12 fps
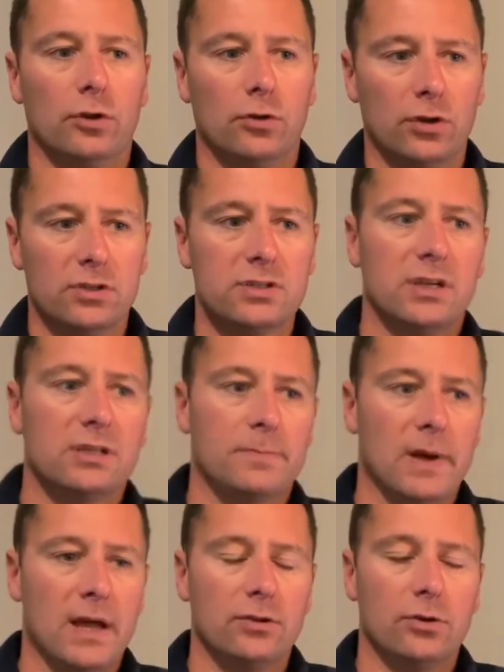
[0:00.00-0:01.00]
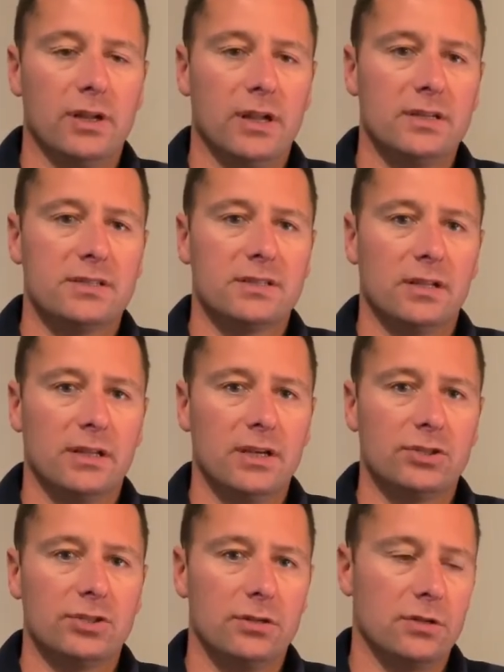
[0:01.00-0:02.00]
looking to expand on an
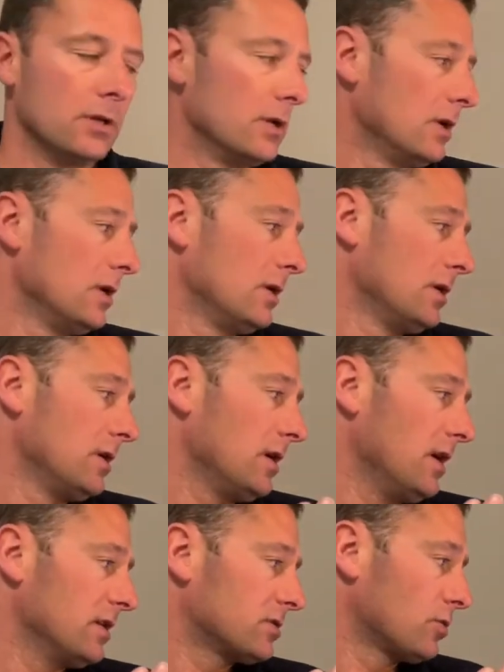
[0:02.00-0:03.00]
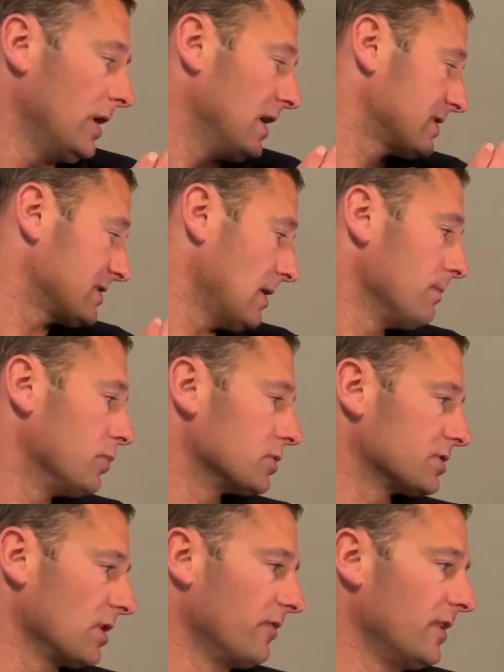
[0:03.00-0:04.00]
installation, it's quite a simple
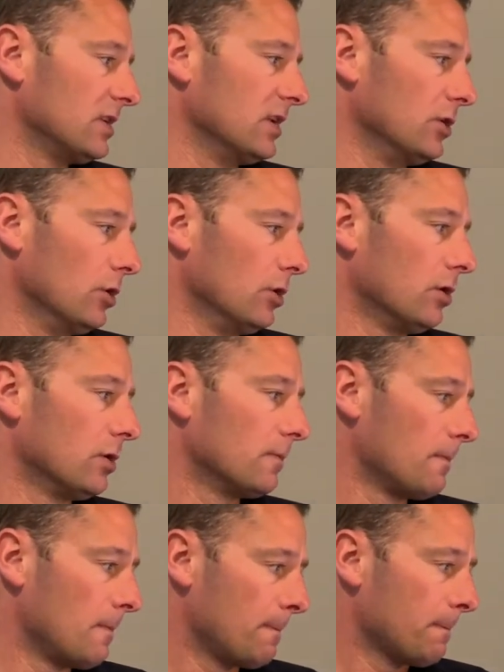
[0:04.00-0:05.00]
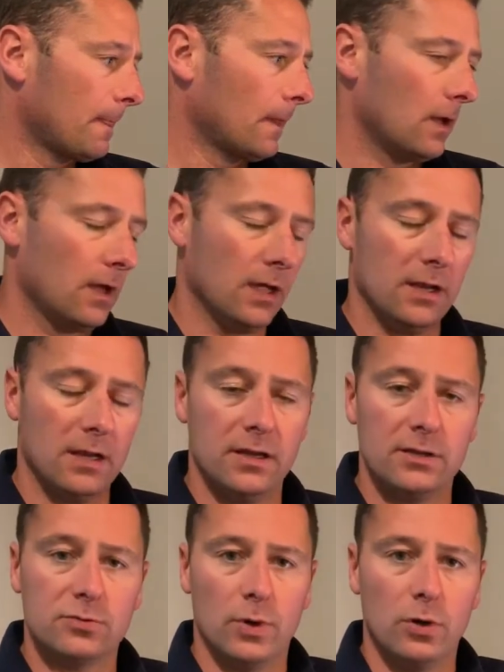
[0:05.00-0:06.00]
survey to do and,
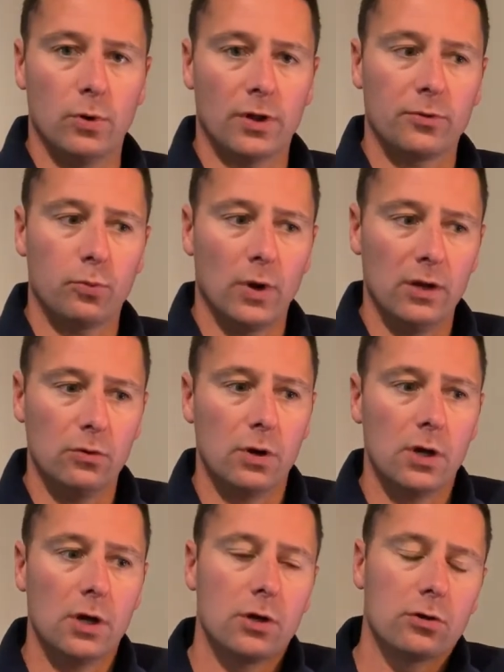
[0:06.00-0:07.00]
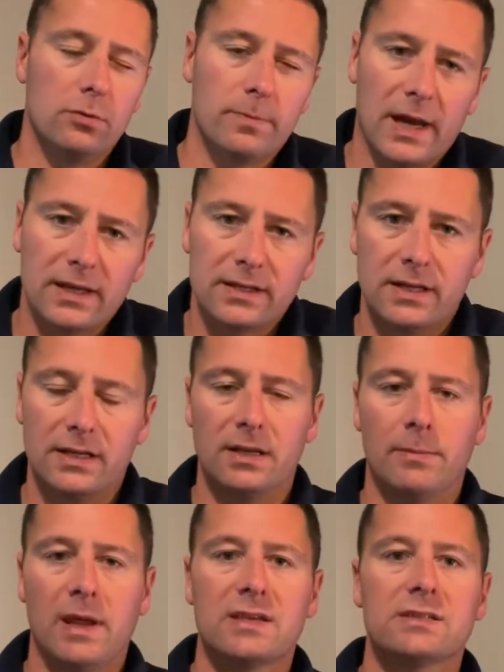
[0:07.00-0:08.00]
and it's well worthwhile. Going back to the
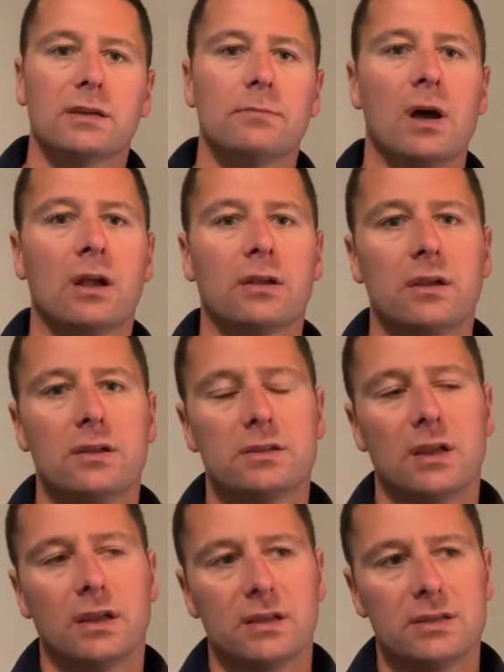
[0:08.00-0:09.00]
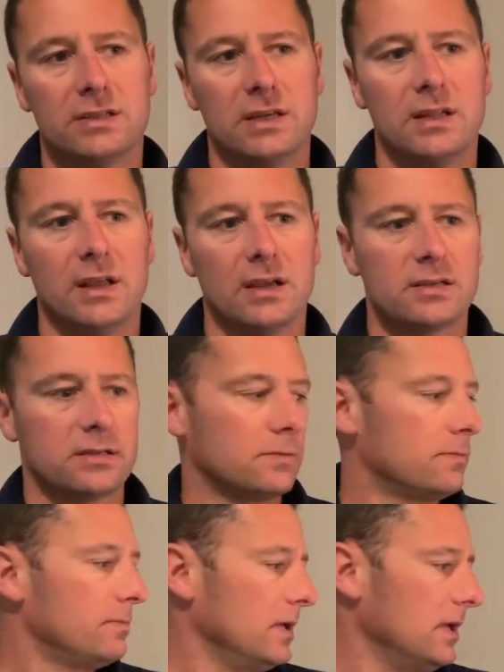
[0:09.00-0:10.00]
domestic market, I can see
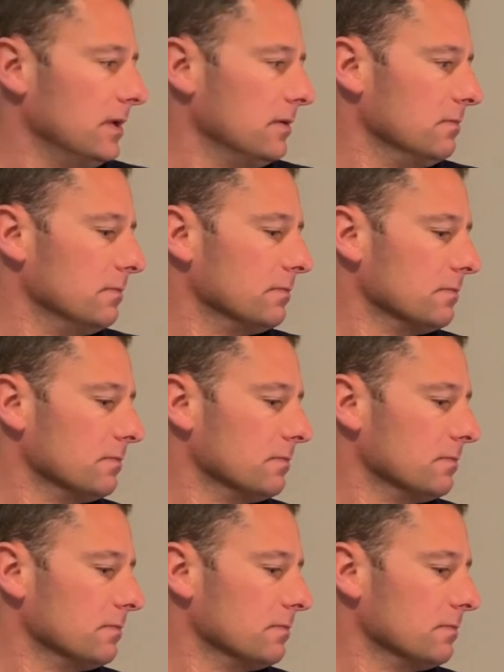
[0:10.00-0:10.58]
this being